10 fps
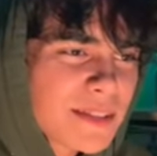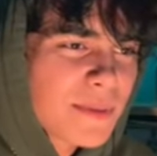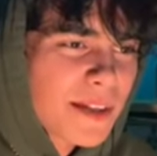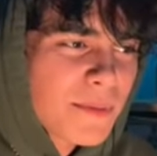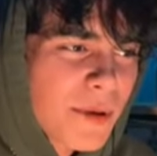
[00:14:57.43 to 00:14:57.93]

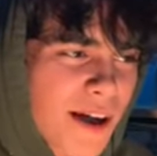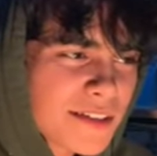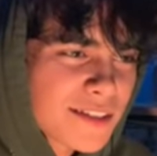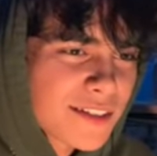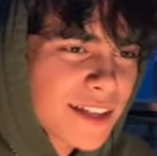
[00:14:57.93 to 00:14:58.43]
be an
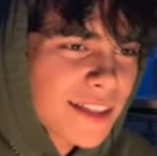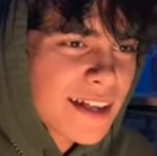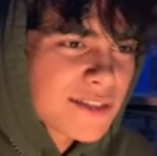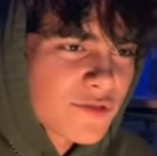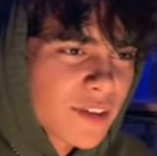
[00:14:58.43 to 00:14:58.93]
imposter? Like,
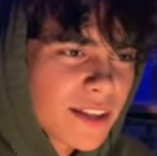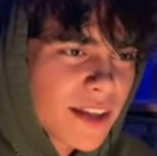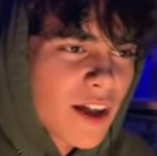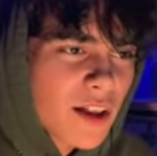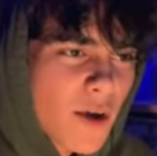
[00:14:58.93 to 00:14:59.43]
that's really
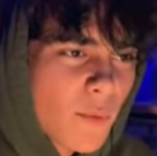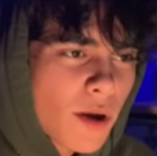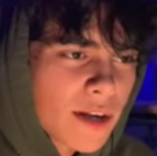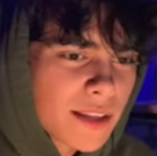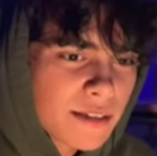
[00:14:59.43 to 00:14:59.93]
all I want in